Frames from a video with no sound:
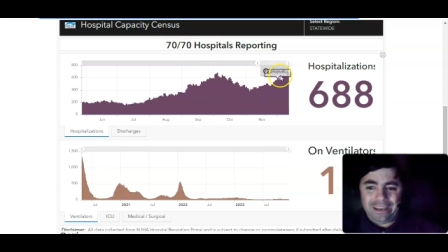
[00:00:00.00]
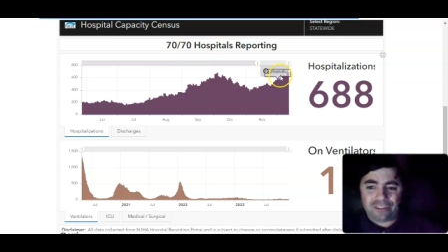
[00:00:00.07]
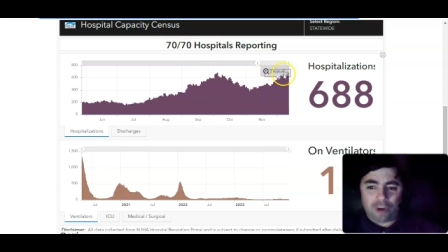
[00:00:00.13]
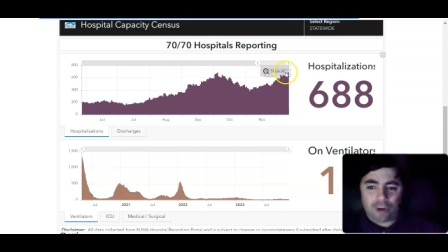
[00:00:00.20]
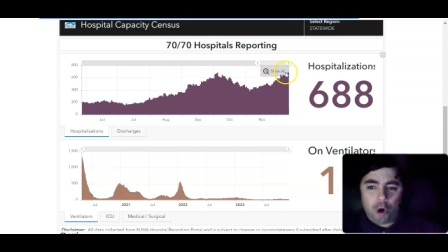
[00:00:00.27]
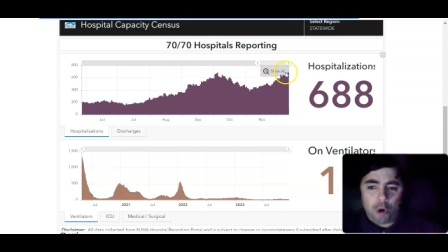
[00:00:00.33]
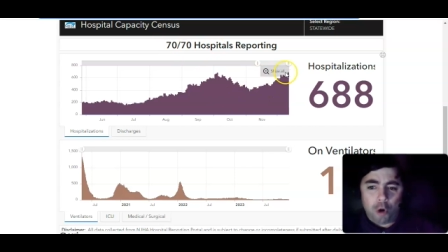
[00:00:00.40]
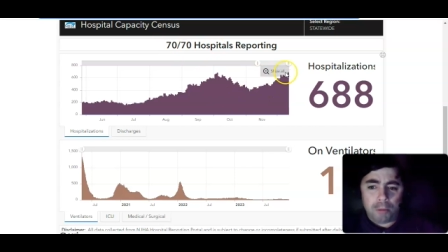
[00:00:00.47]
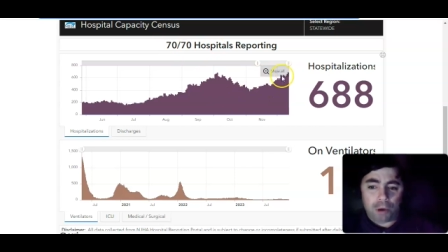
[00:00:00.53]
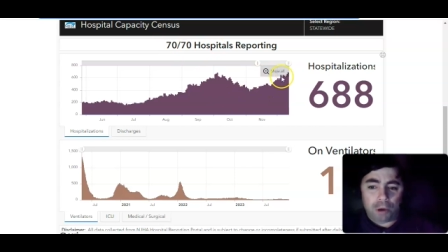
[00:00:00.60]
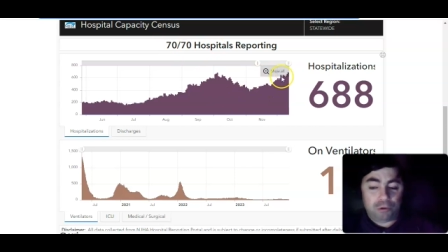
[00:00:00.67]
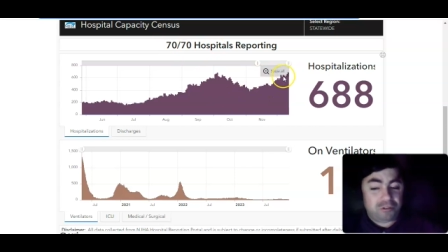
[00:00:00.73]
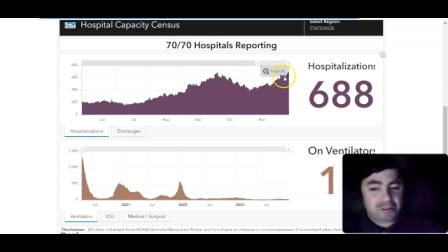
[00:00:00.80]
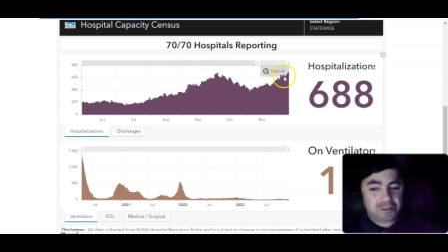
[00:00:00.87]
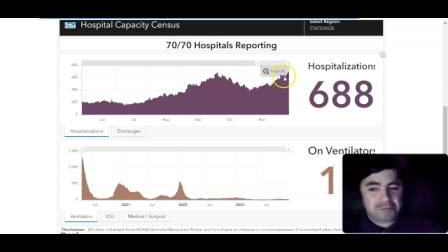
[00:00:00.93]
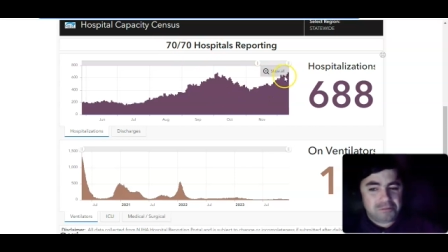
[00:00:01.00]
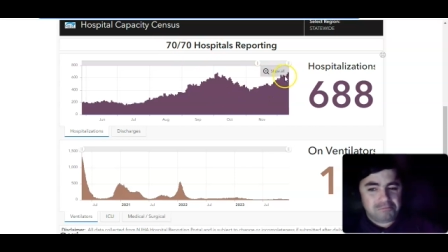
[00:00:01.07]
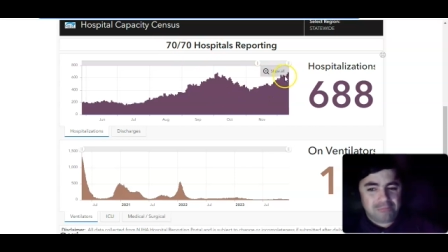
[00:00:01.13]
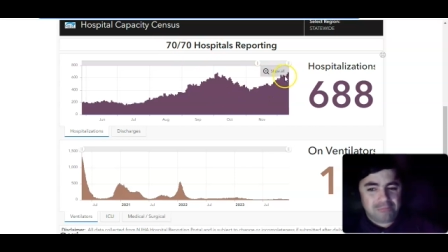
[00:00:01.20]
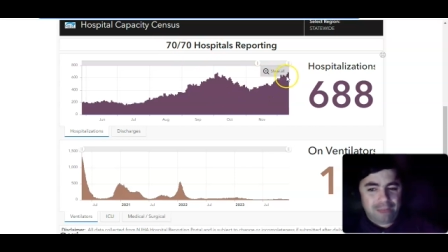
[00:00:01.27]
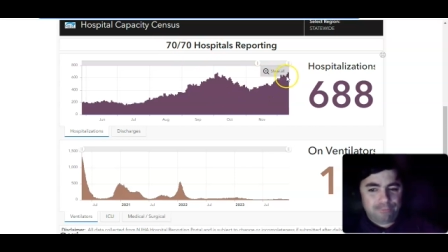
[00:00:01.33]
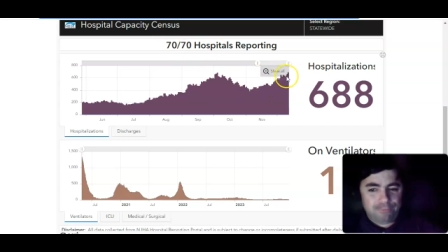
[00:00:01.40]
is almost,
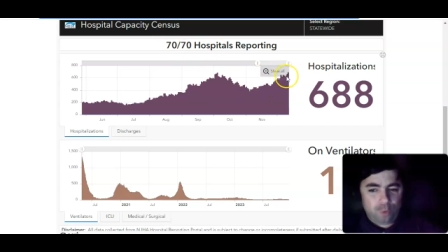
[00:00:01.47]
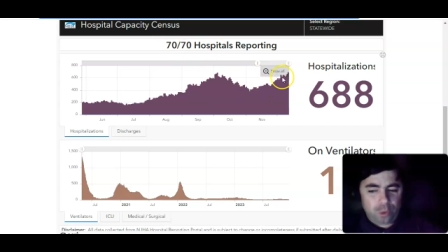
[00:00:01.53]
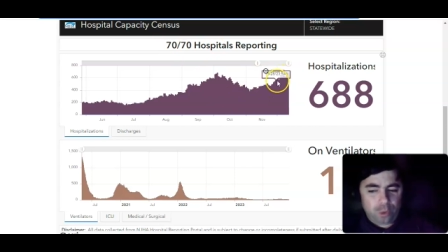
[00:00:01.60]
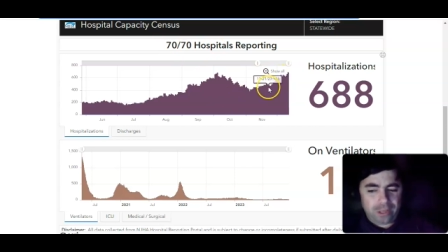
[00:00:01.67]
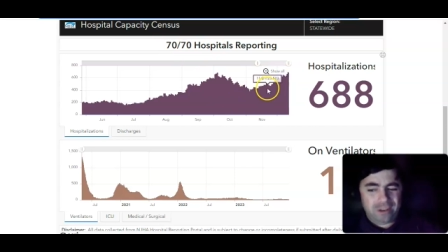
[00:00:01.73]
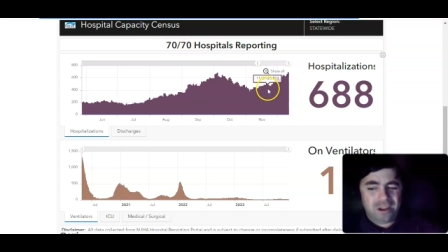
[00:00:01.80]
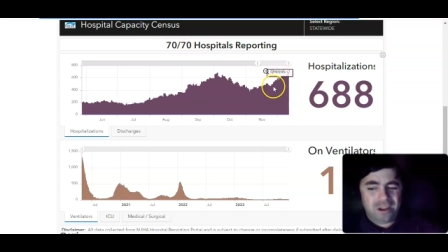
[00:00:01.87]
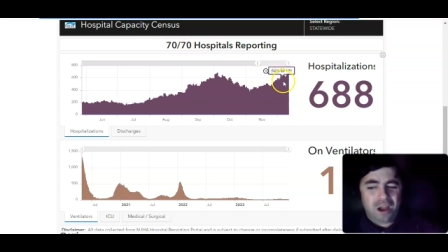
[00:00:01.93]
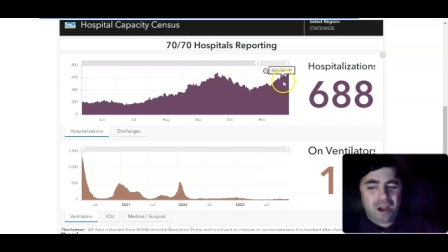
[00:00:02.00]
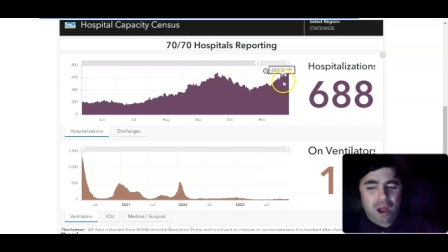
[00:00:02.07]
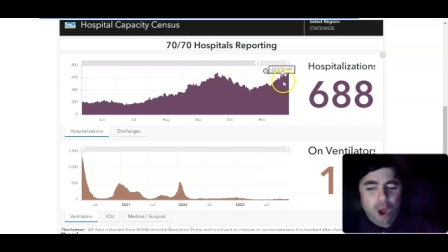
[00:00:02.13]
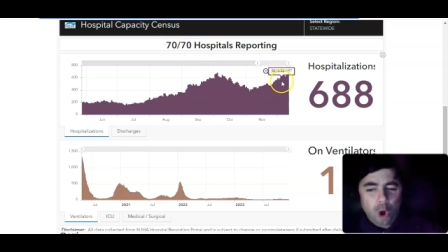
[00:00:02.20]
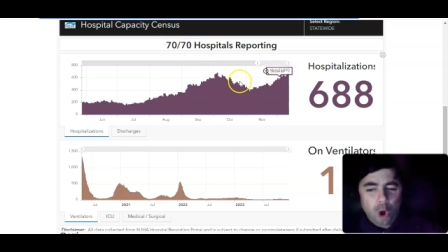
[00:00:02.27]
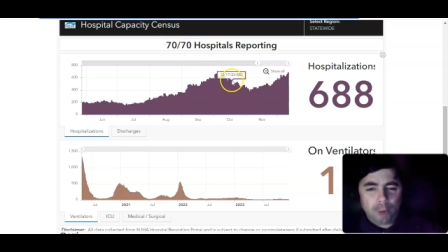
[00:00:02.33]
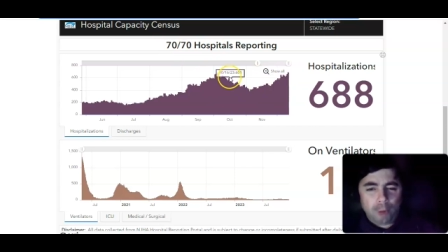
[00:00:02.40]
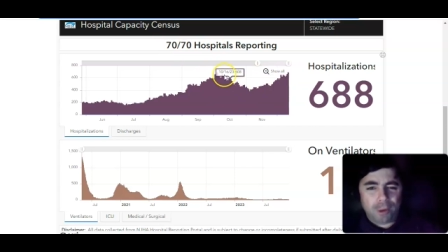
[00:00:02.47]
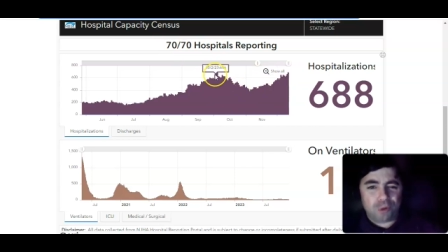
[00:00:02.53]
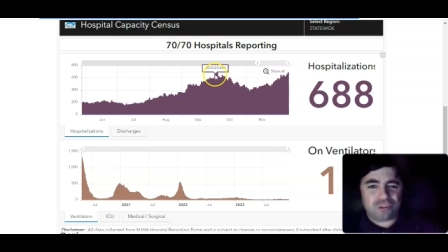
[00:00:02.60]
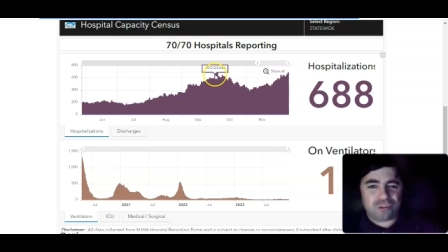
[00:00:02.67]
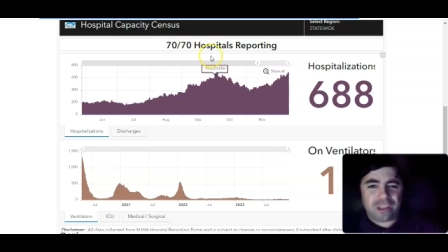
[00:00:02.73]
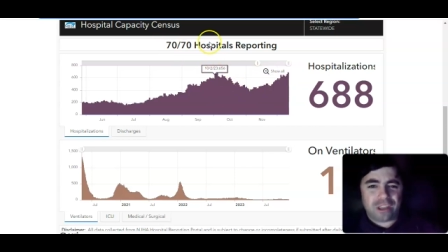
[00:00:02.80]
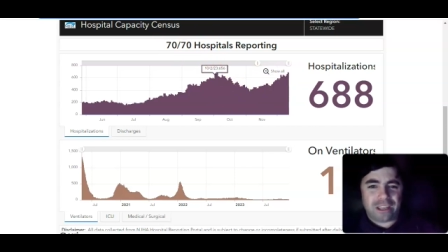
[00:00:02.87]
not fully,
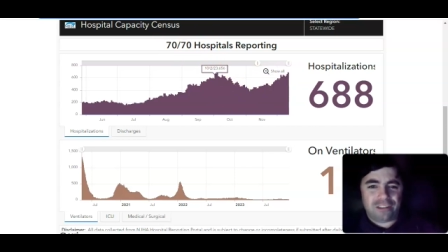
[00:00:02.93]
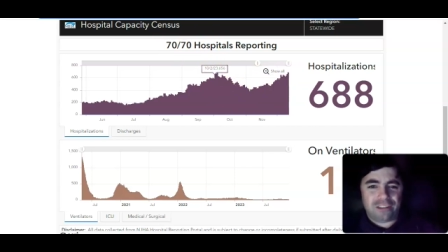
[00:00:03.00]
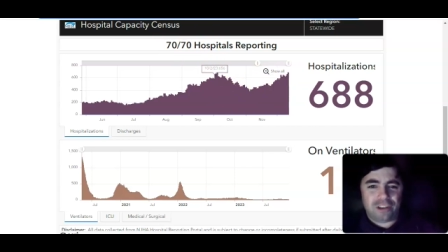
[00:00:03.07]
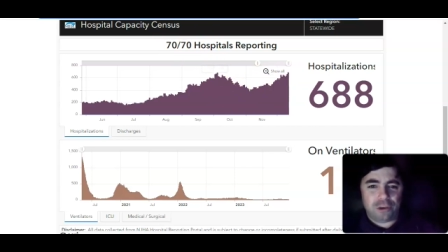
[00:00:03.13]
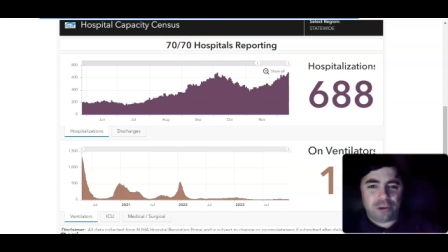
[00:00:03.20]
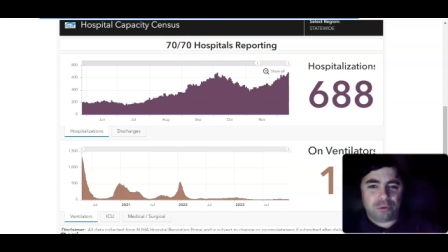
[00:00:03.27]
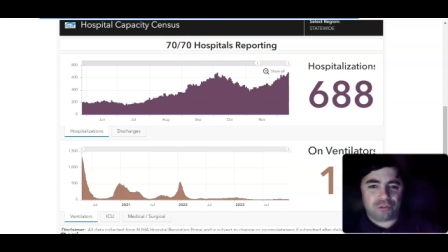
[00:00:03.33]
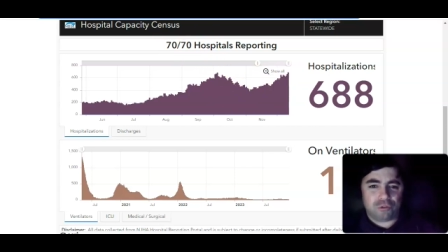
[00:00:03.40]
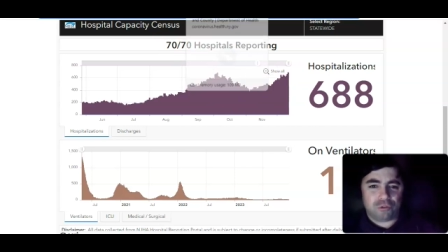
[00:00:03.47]
almost a continuous